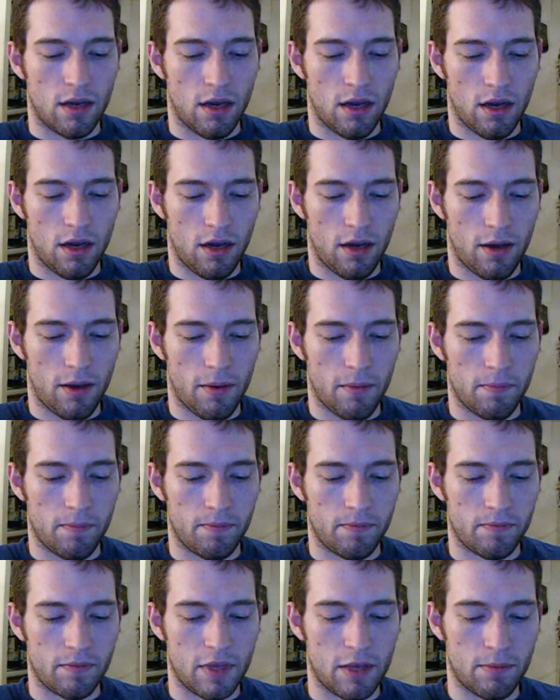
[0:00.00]

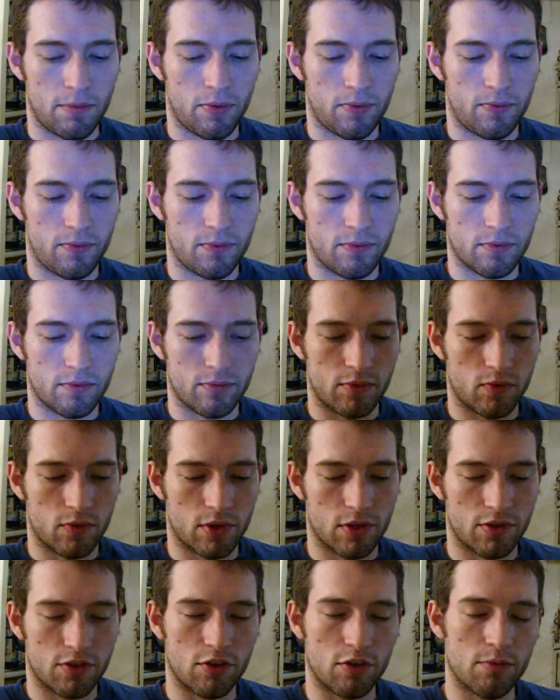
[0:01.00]
Um, it
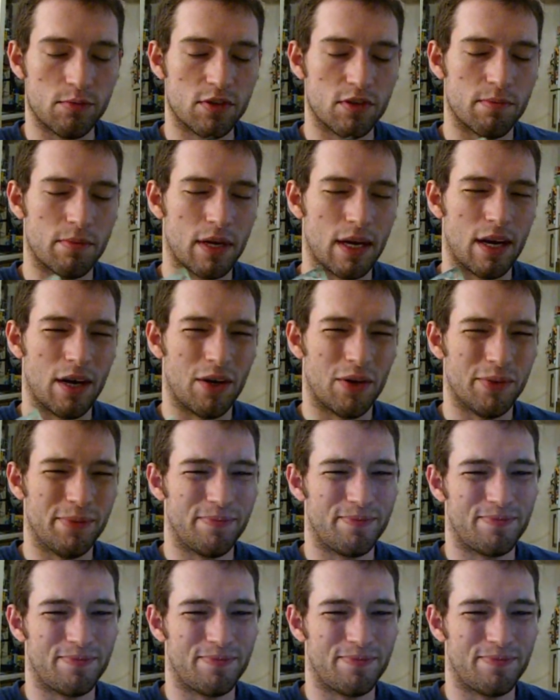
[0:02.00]
consumes about,